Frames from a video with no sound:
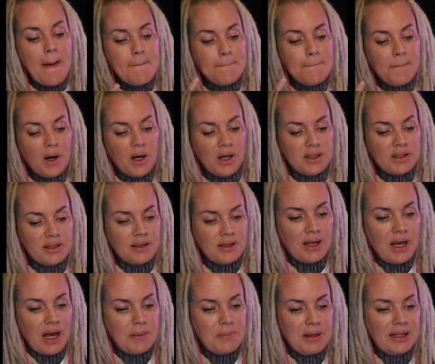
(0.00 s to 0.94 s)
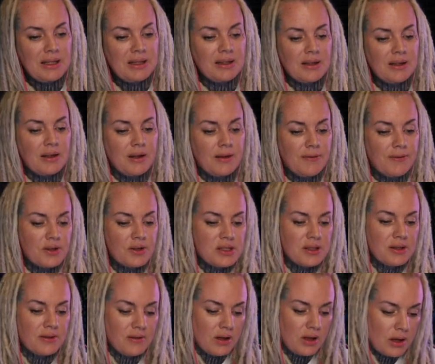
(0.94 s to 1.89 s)
But mean, first
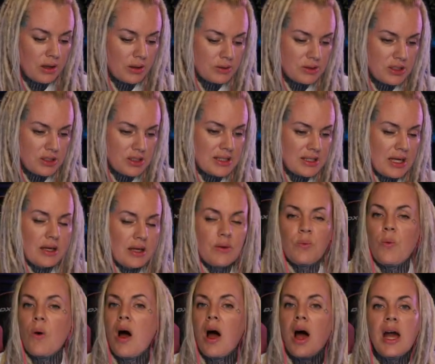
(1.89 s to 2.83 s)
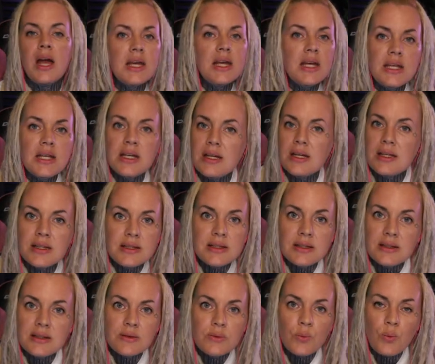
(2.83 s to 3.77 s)
of all, I would just say, why
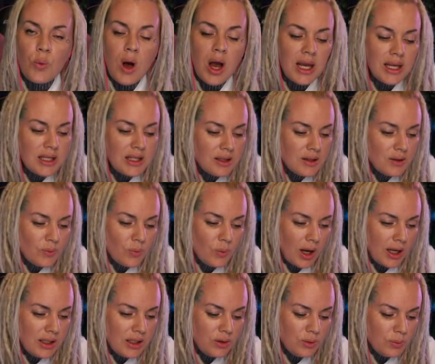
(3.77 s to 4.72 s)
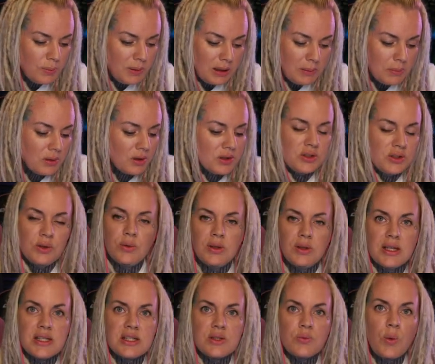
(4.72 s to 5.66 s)
do people do
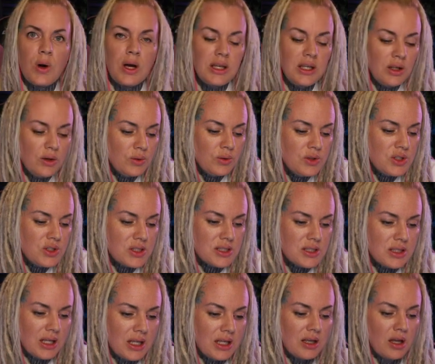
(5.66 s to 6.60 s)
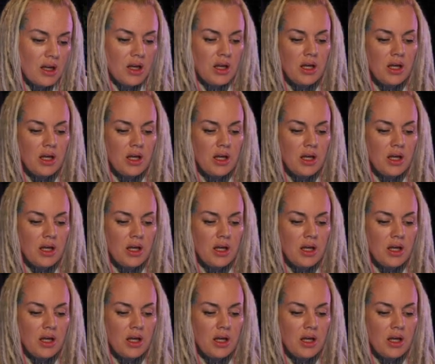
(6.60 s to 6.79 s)
this? Why do you just like,